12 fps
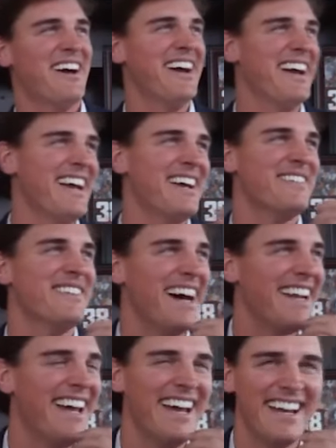just start
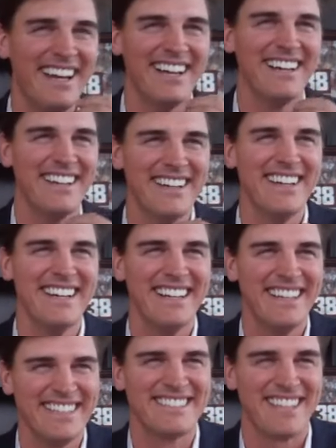biting people.
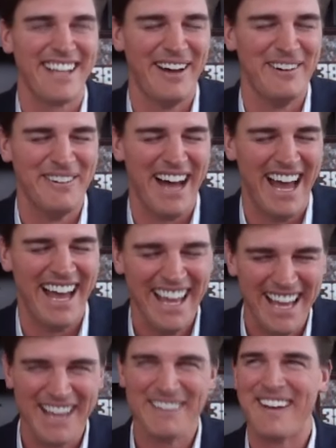So my,
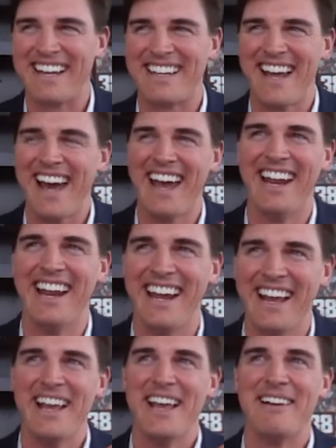my, dad,
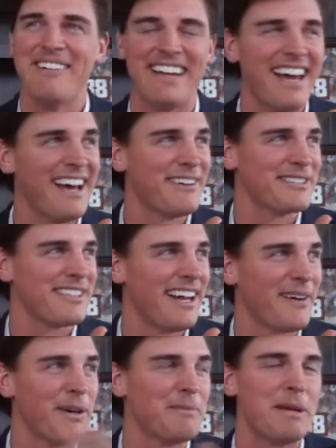my dad was
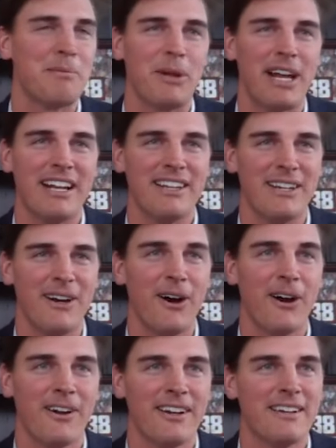like, we'd be playing in the
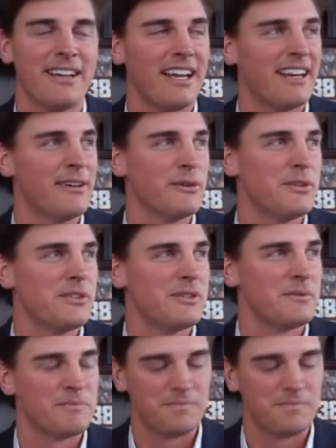yard, and, and it was,